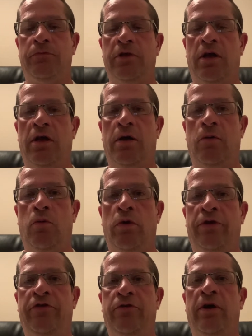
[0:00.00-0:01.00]

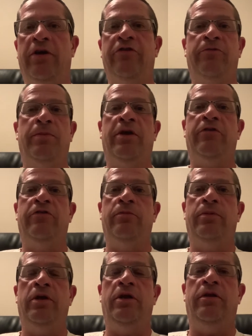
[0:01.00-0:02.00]
What do I expect to
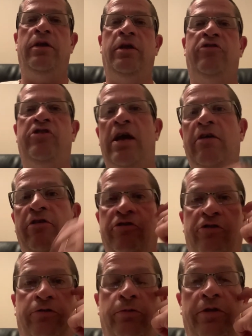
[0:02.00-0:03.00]
be the
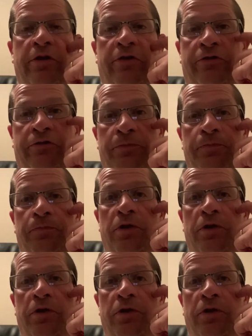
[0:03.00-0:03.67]
challenges with this?